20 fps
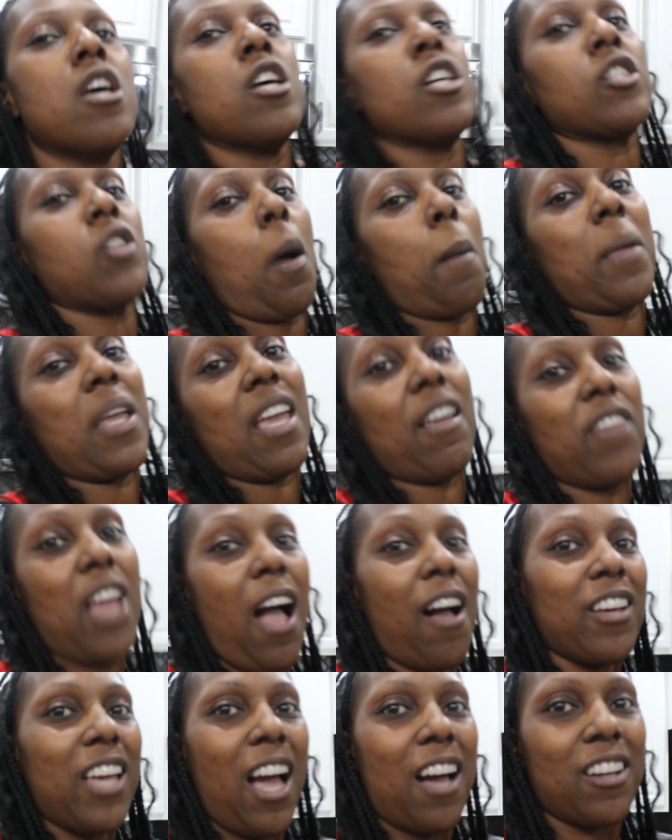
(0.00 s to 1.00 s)
so i'm gonna give y'all
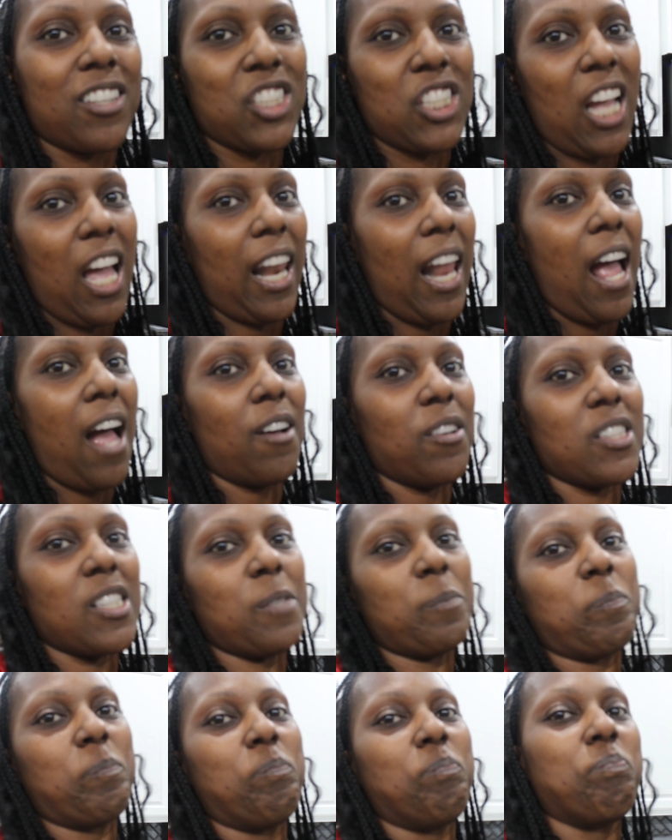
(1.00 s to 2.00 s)
y'all shout outs
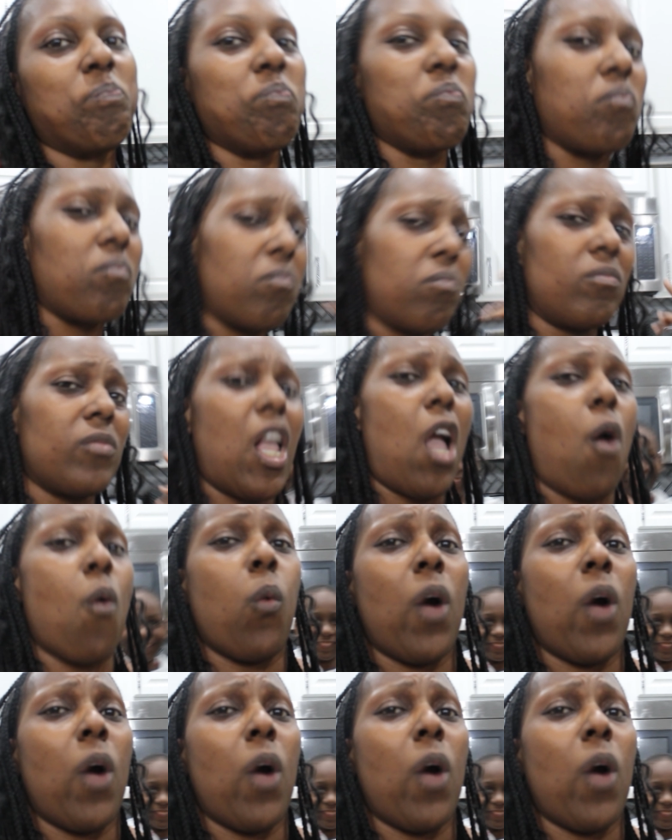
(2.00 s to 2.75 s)
Daddy.